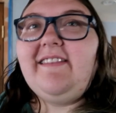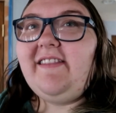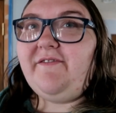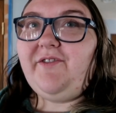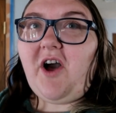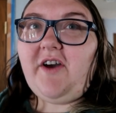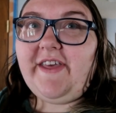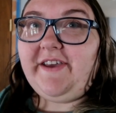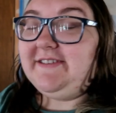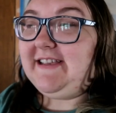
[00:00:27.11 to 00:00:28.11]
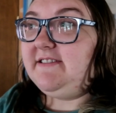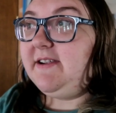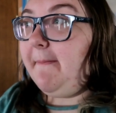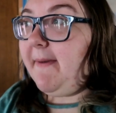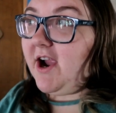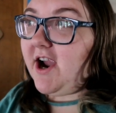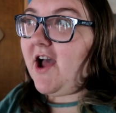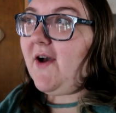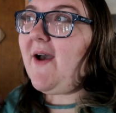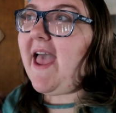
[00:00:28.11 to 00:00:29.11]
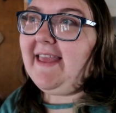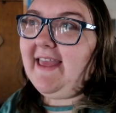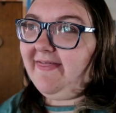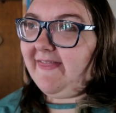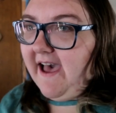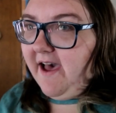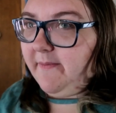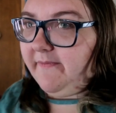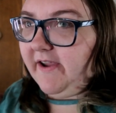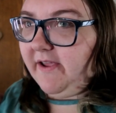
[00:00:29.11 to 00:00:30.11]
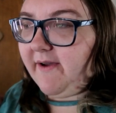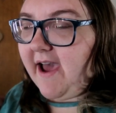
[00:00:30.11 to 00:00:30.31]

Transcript: the vlog that goes out tomorrow and get that up for you